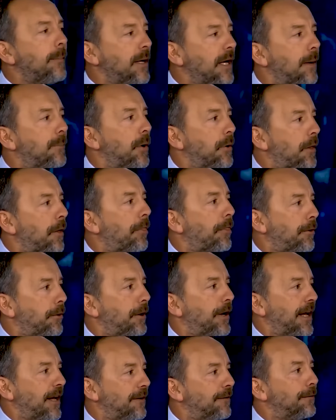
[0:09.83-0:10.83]
coming up on the
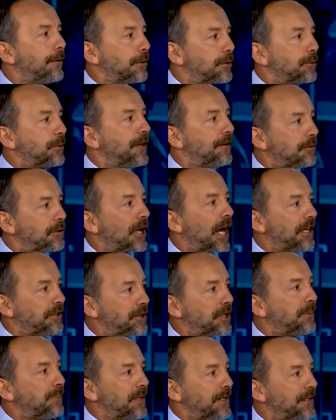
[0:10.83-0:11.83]
third anniversary of
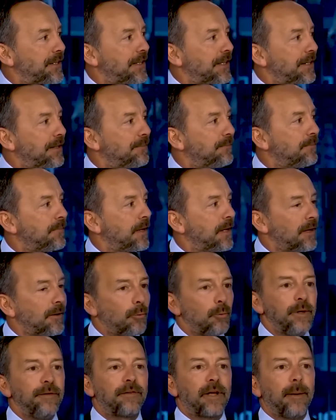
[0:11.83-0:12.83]
ChatGPT.
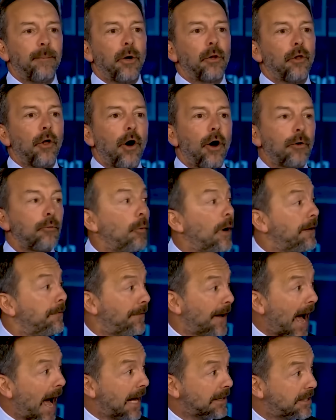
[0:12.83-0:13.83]
We've come a long way
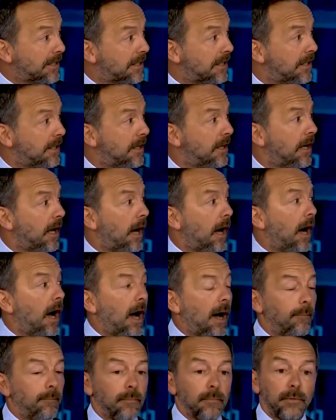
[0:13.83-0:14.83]
fast.
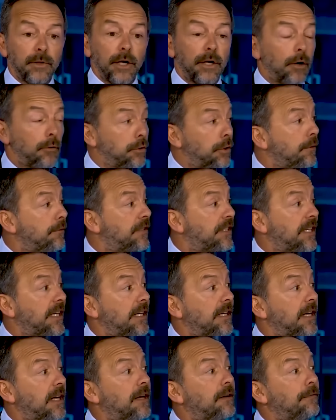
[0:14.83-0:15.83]
Um, you know, you've
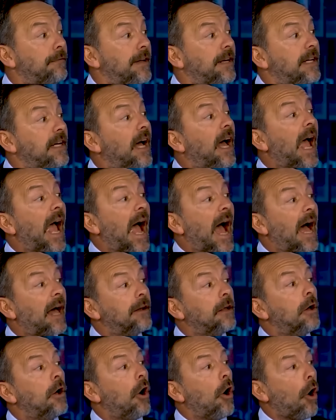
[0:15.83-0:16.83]
seen NVIDIA
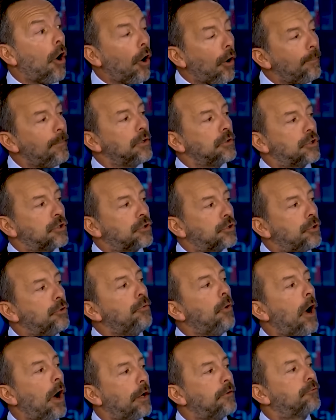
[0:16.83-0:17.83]
add almost
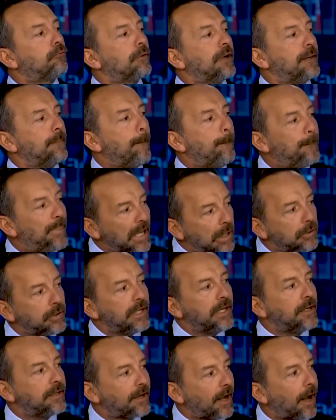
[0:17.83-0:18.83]
$200
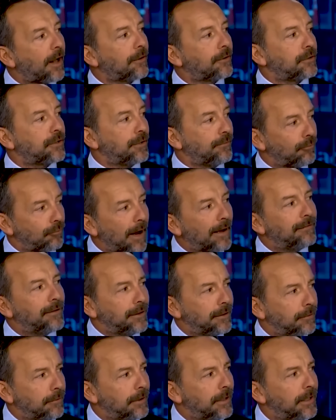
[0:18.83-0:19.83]
billion of
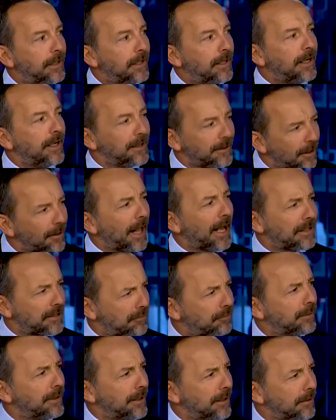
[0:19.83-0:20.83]
revenue in the
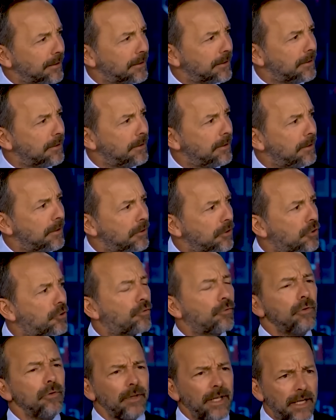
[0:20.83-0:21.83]
last three years. Yeah.
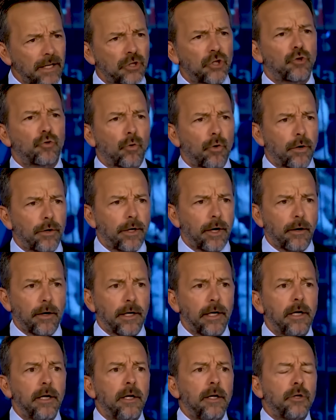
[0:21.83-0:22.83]
Truly
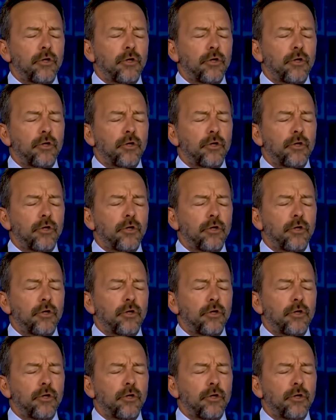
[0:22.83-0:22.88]
extraordinary.